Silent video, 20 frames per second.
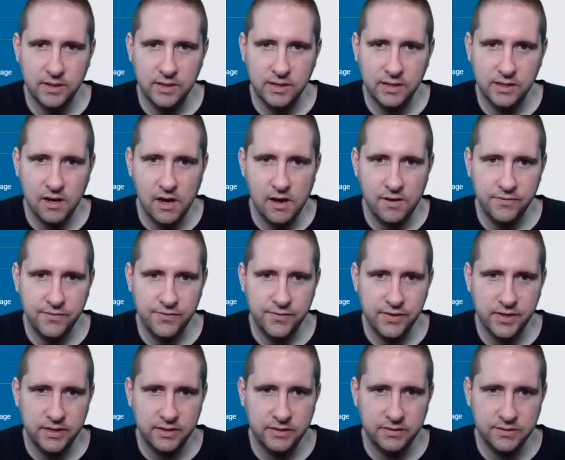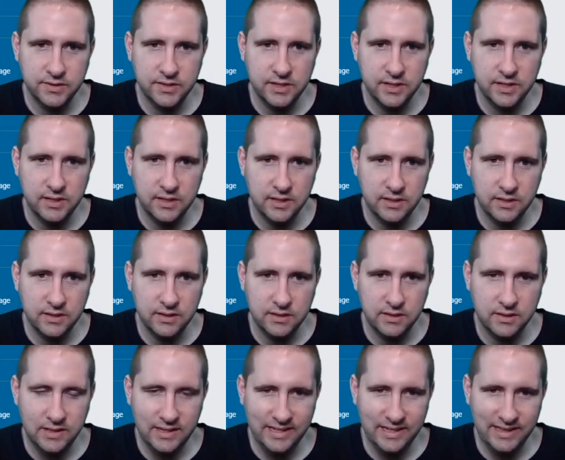click off of it, you'll see that
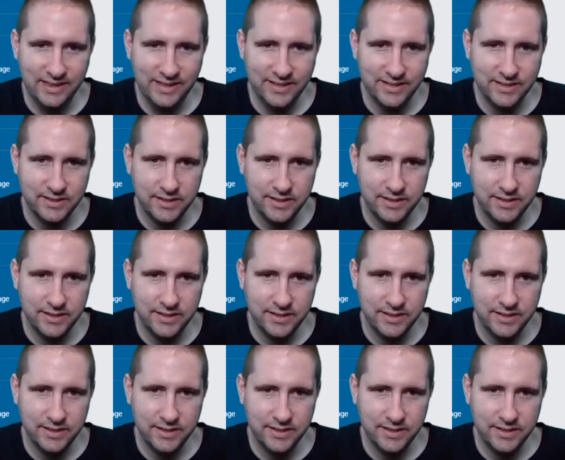it lists